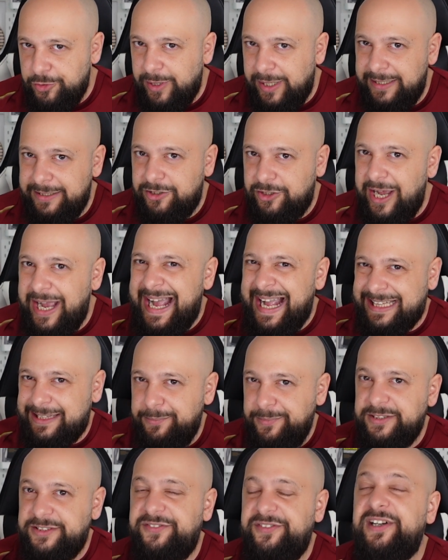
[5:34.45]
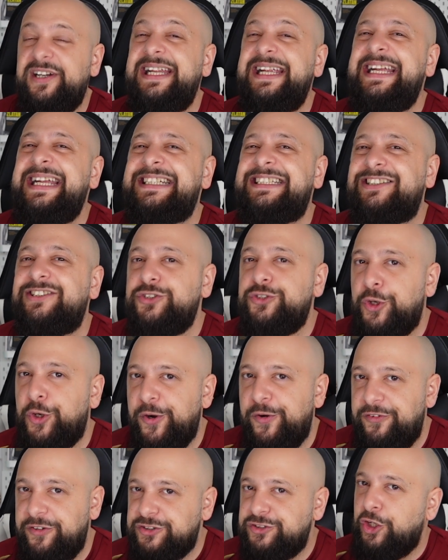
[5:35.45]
the atmosphere is nervous.